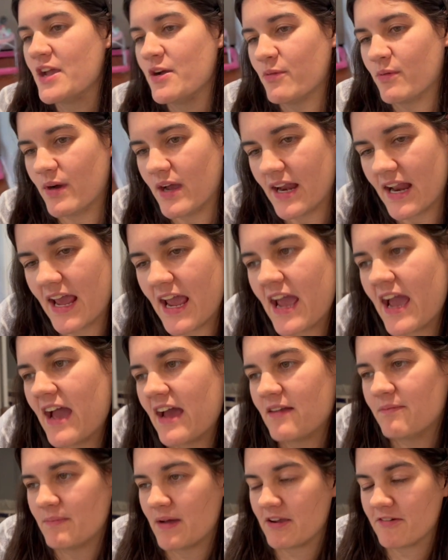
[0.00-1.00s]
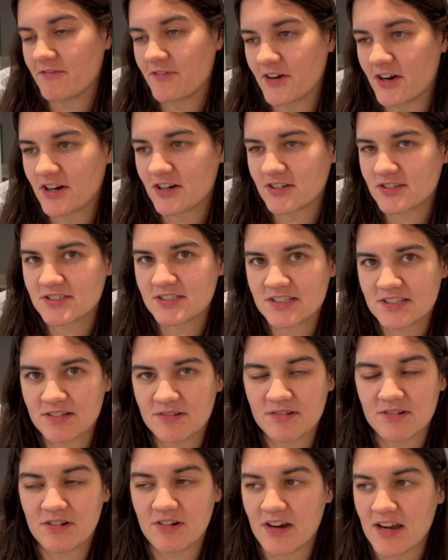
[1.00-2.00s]
When I had my first
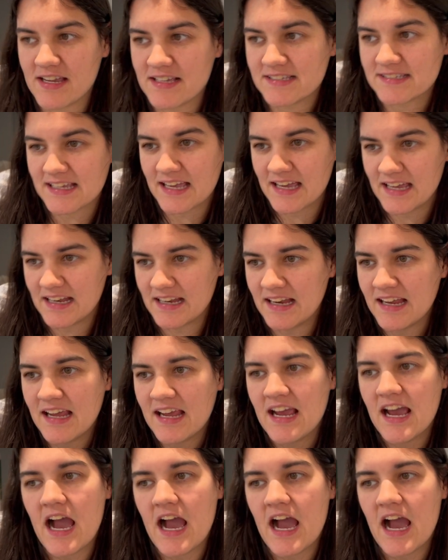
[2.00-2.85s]
Grayson,